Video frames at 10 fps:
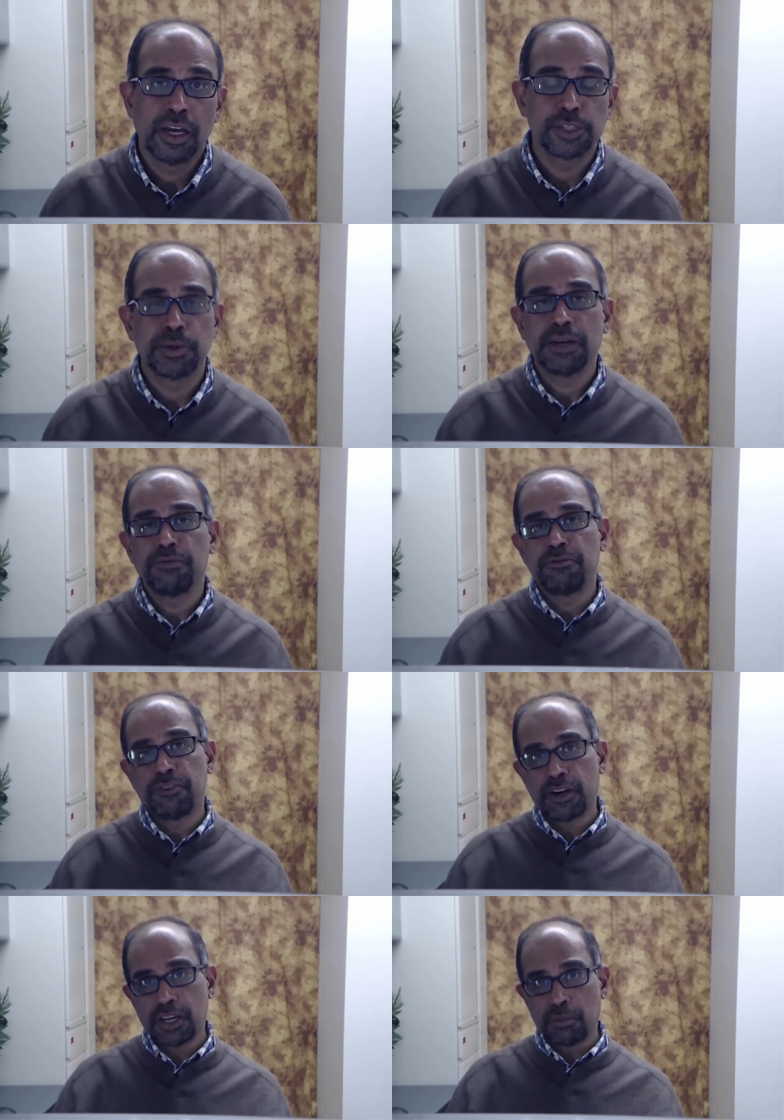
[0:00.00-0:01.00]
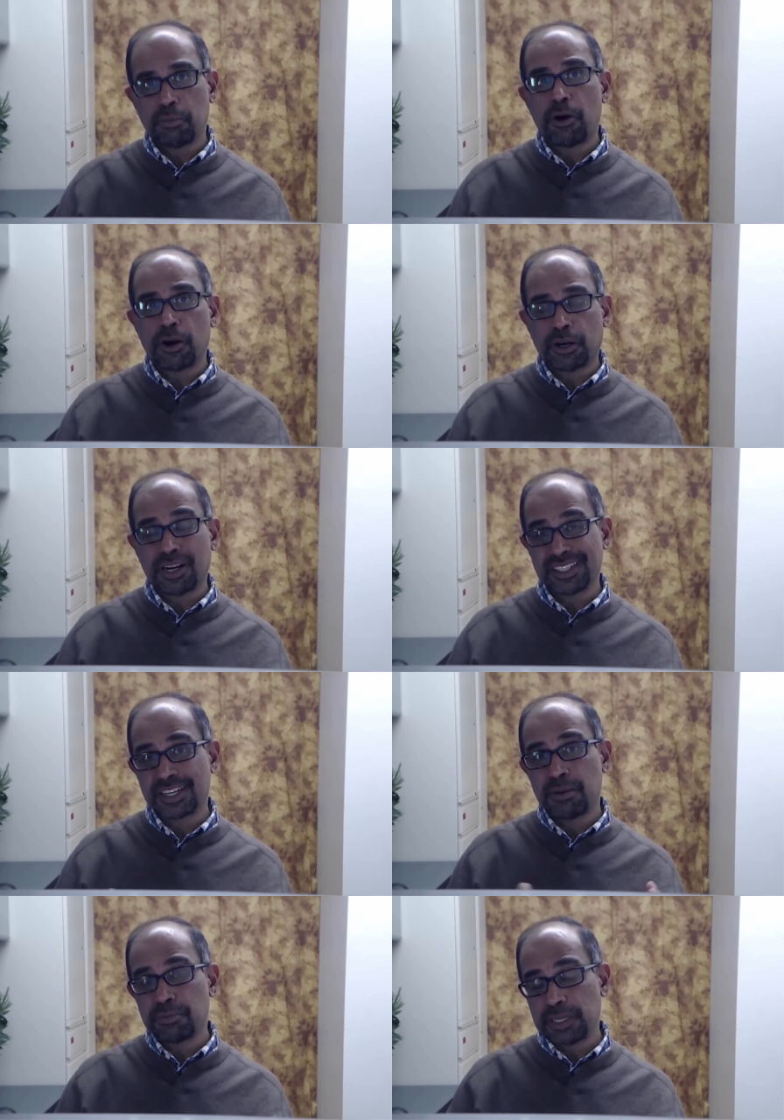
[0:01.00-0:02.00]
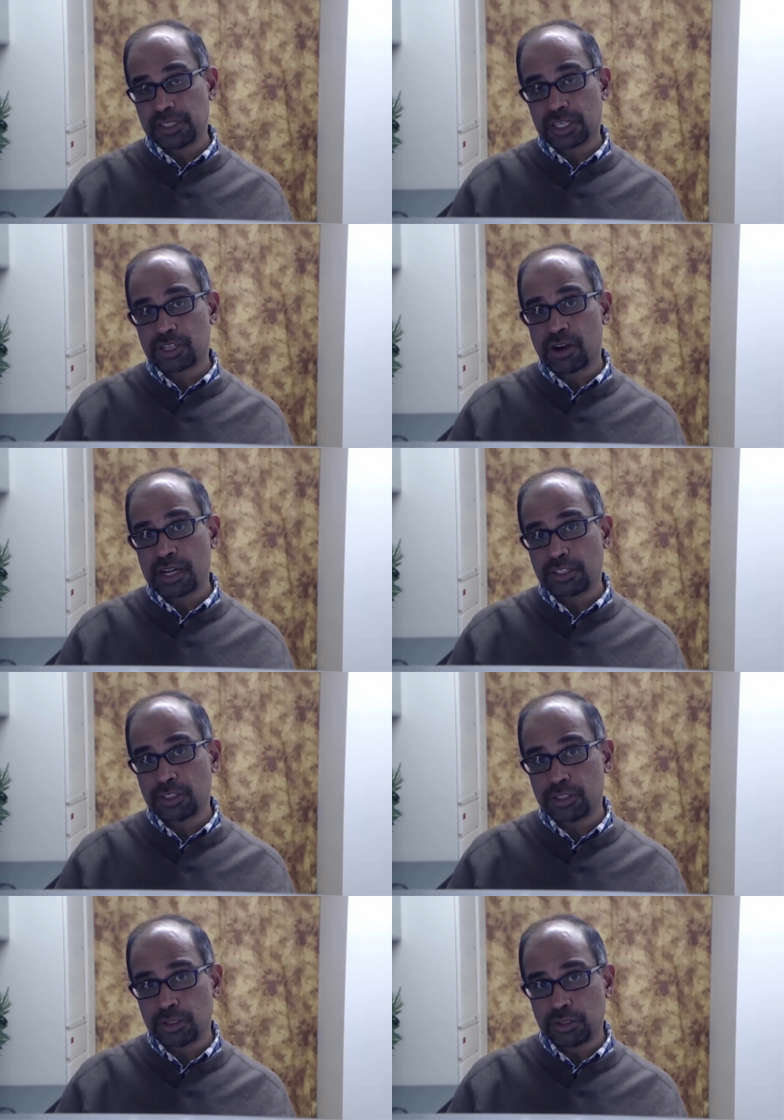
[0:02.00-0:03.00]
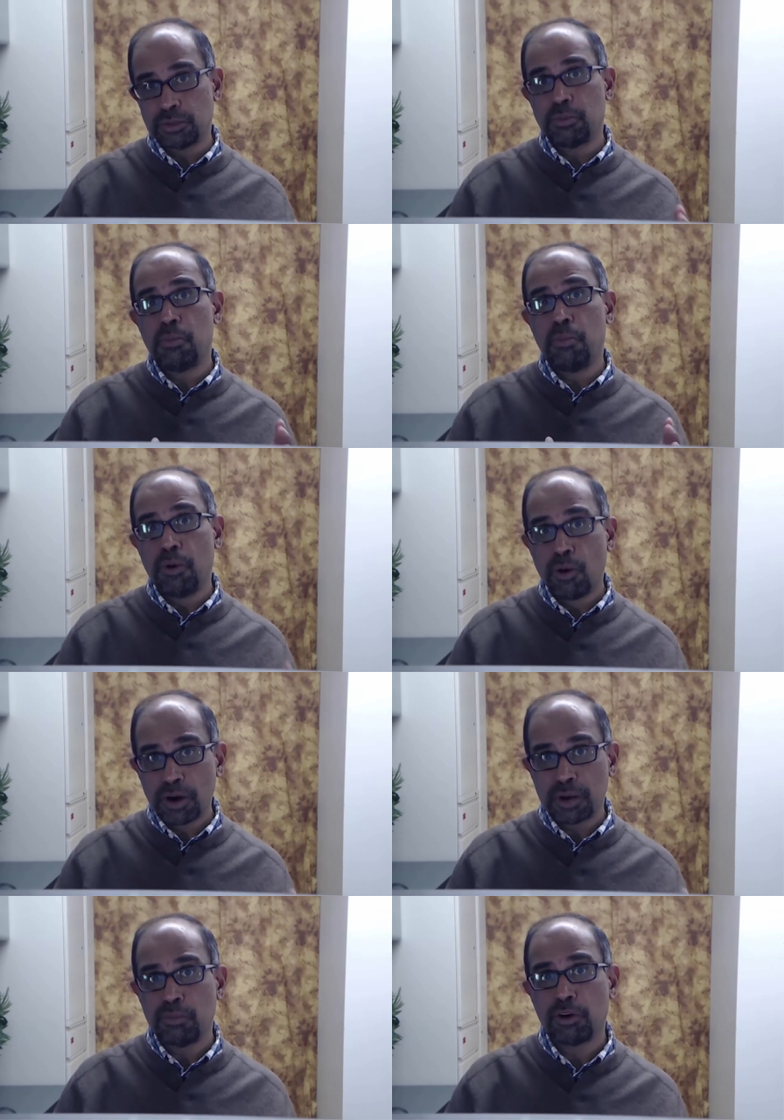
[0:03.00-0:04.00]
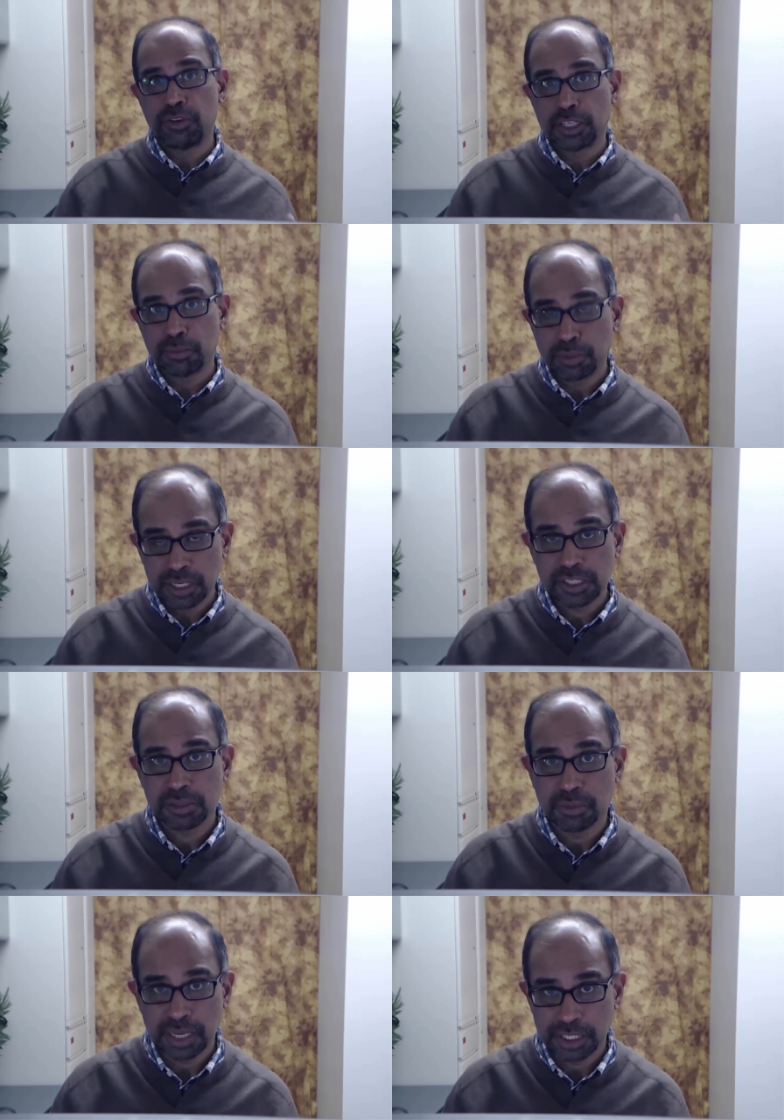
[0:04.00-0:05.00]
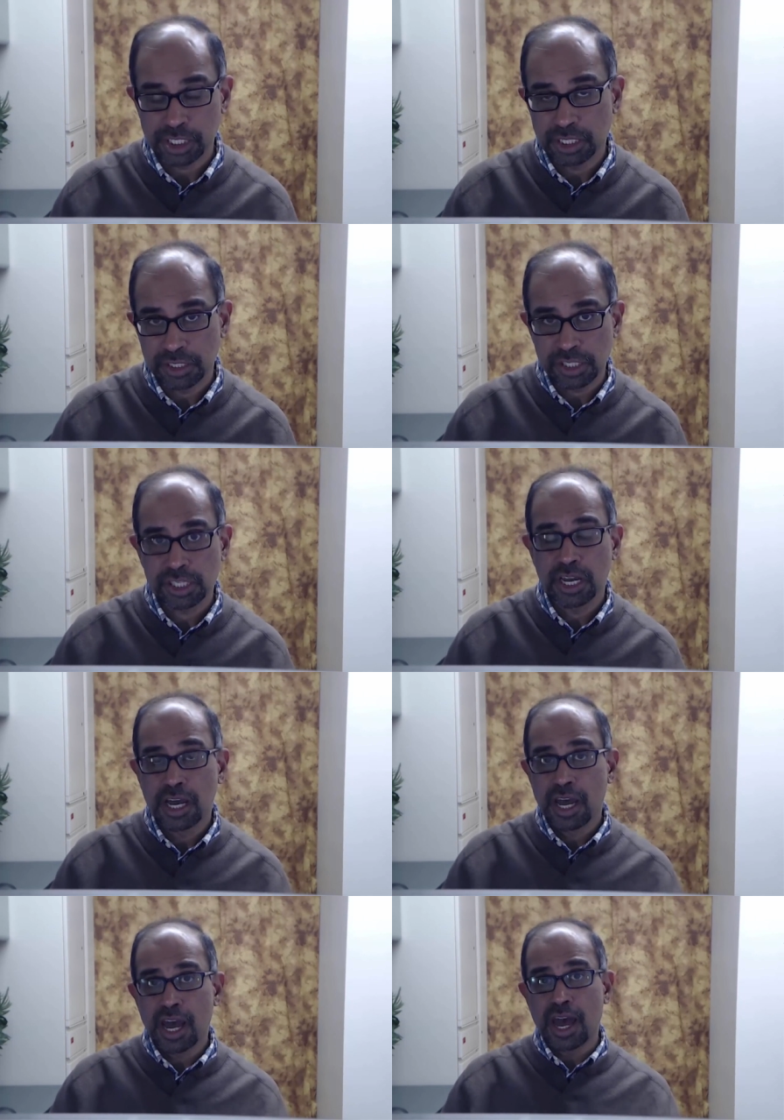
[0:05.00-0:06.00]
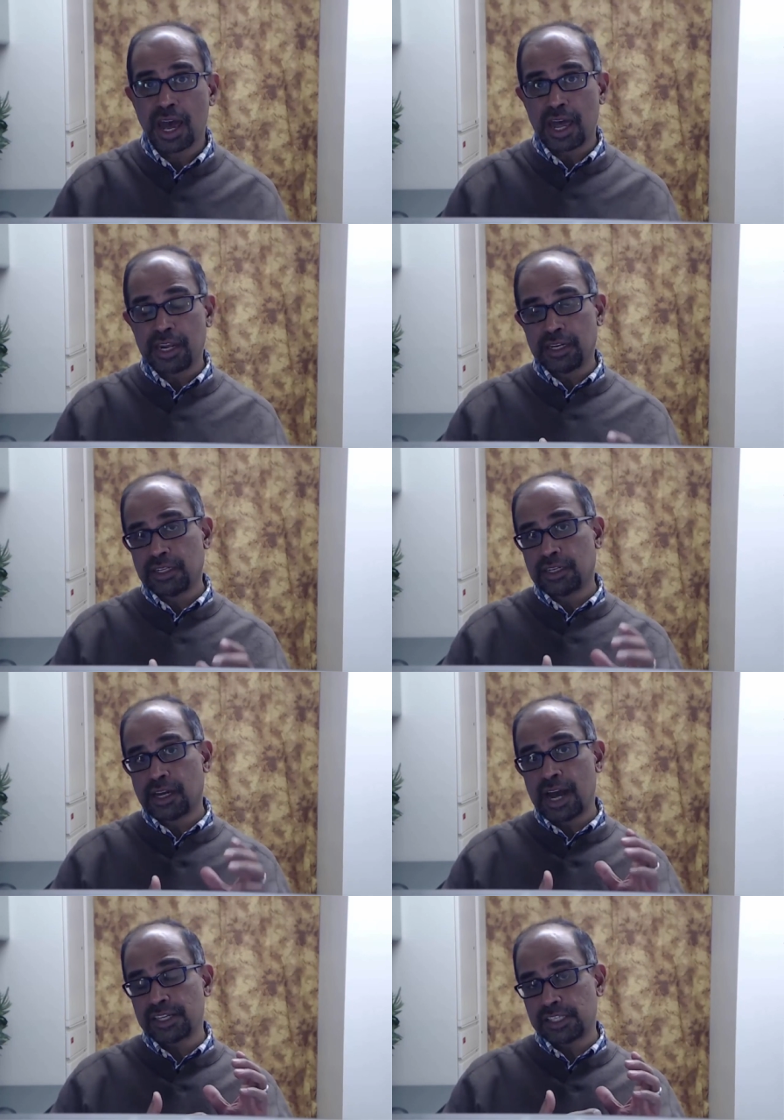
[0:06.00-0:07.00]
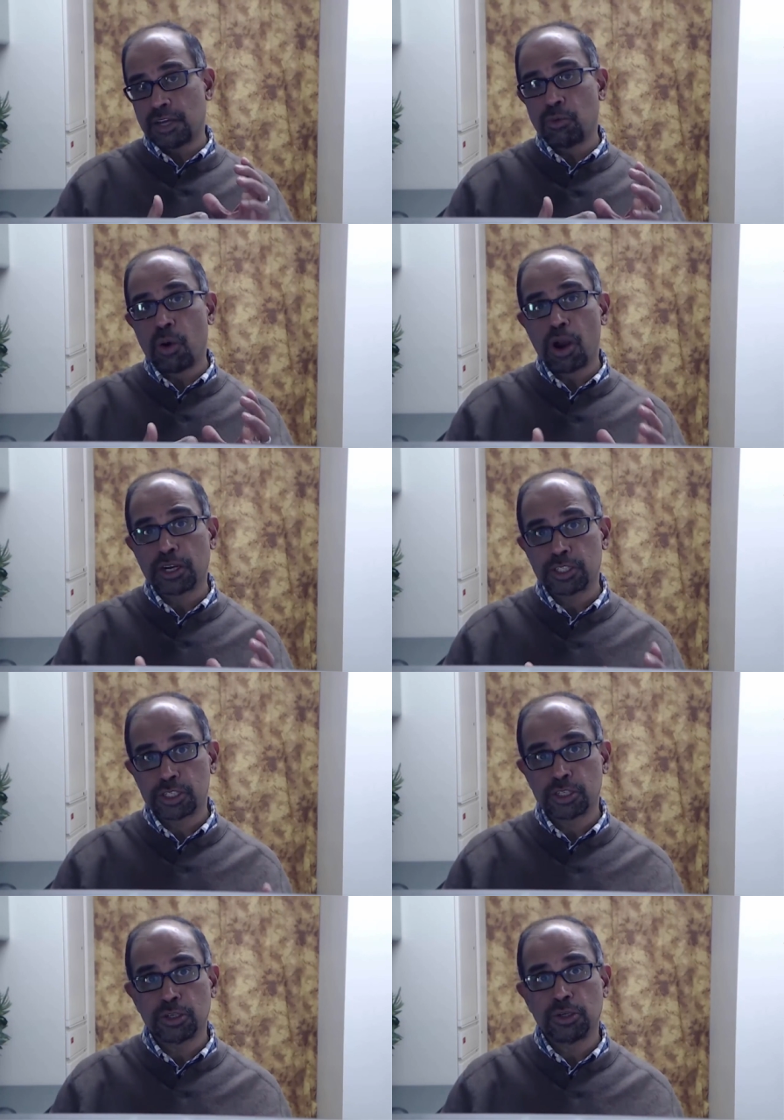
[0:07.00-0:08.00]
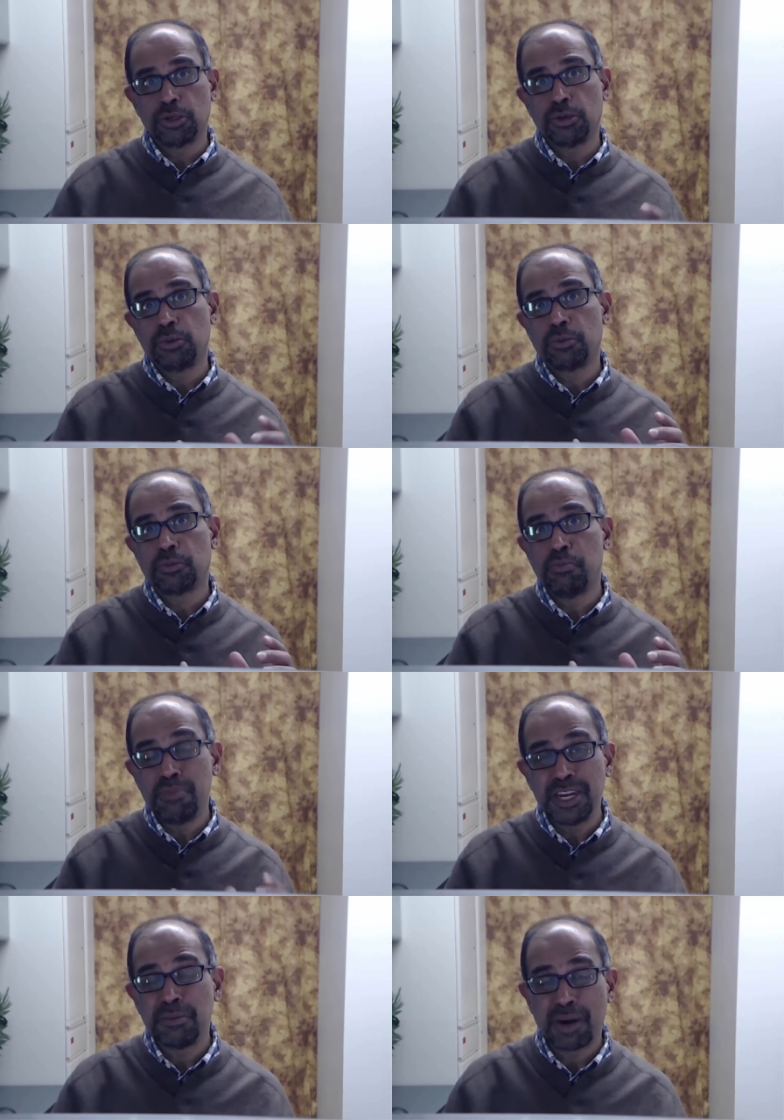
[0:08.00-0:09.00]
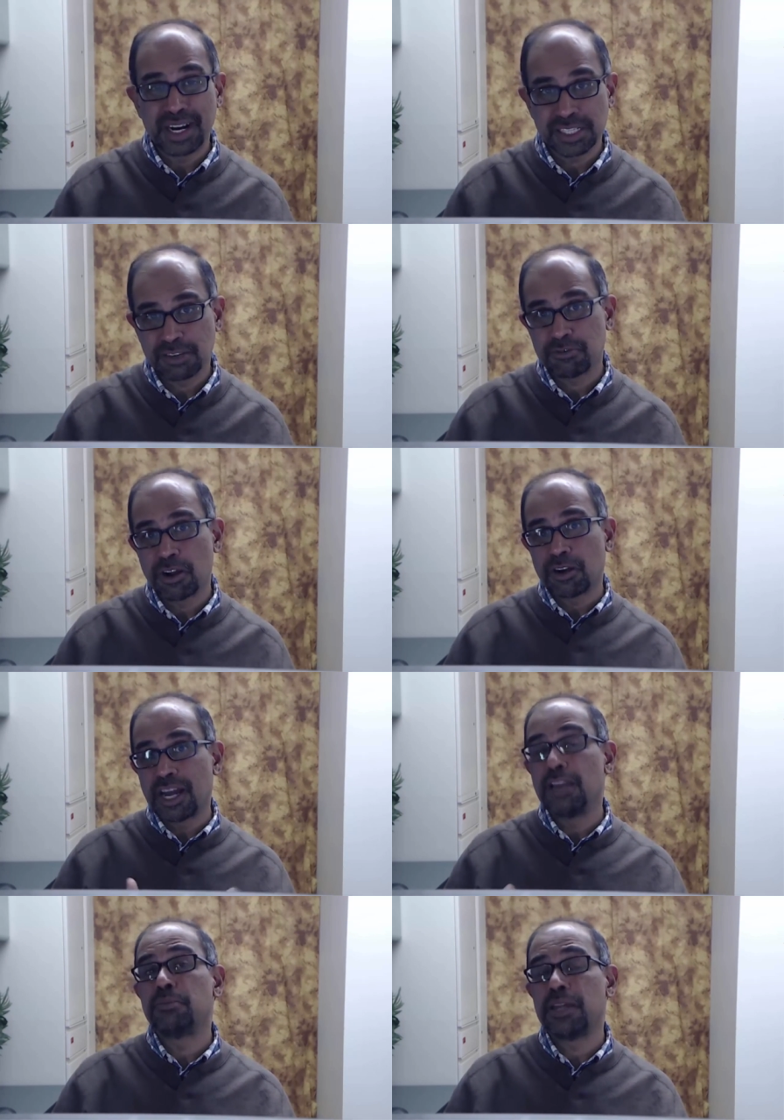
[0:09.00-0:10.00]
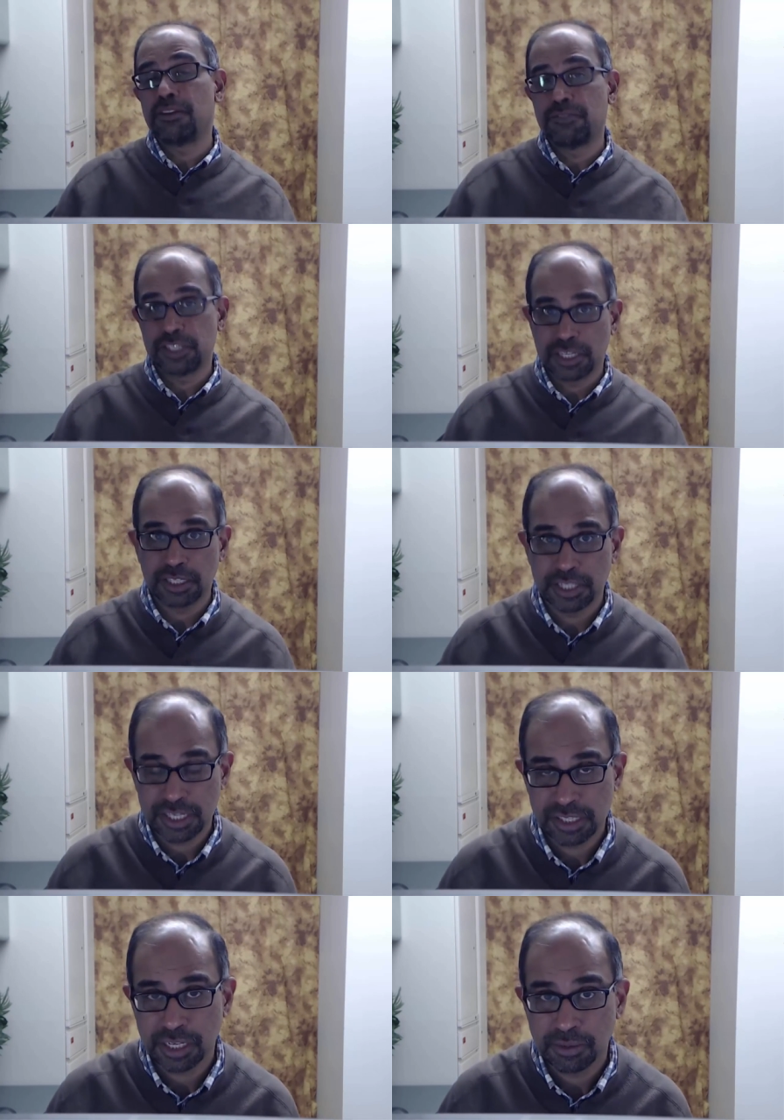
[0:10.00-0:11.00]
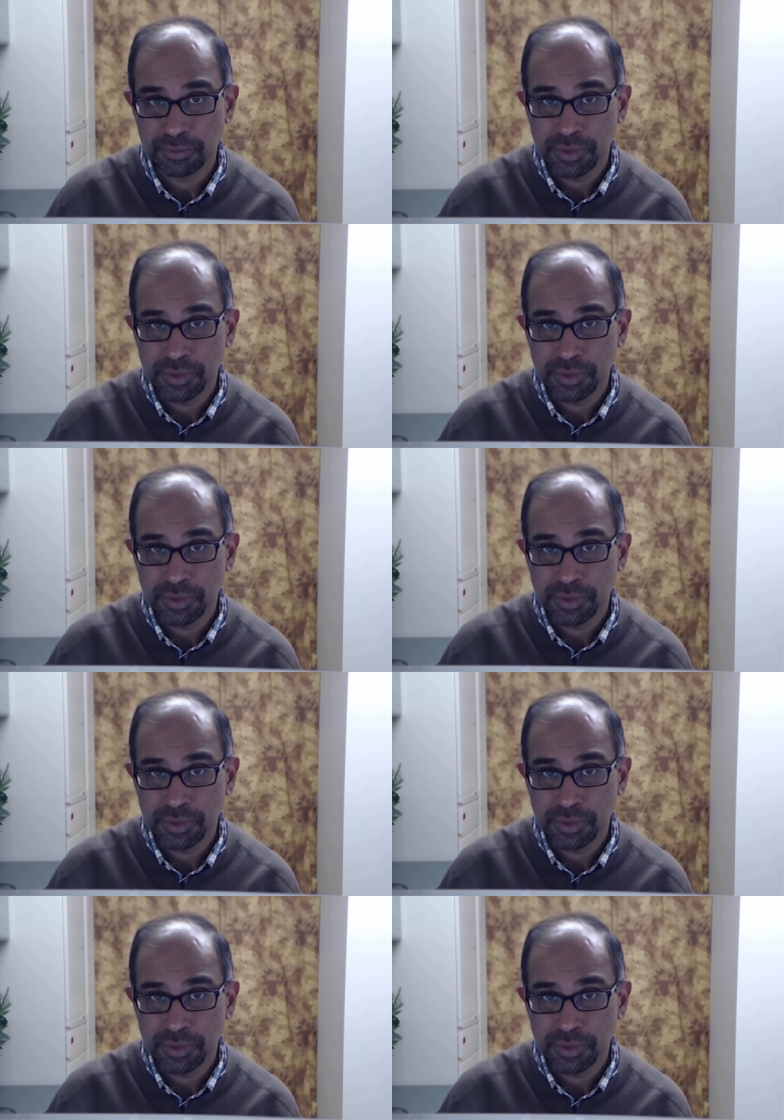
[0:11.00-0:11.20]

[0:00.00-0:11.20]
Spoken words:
It's become very important as companies are trying to do more and more with computer simulations, and as they want to minimize, if not eliminate, physical testing.